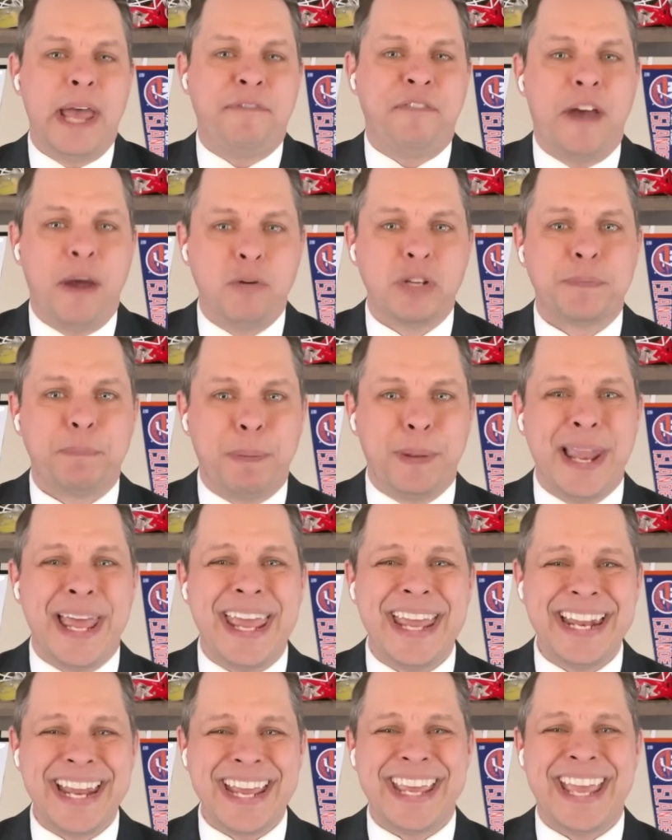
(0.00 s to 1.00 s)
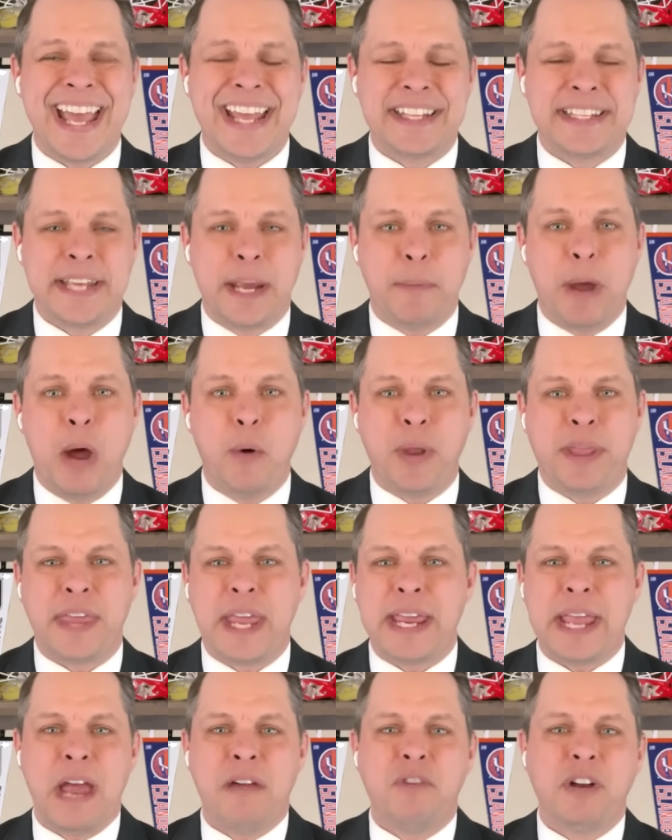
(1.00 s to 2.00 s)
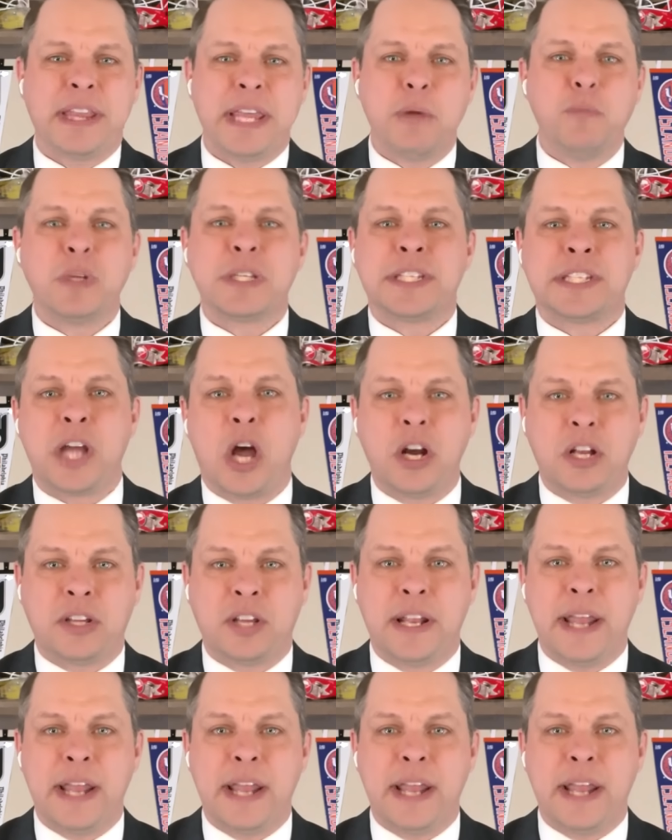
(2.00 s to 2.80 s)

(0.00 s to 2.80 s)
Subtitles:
if I was playing against them, I would think everything would start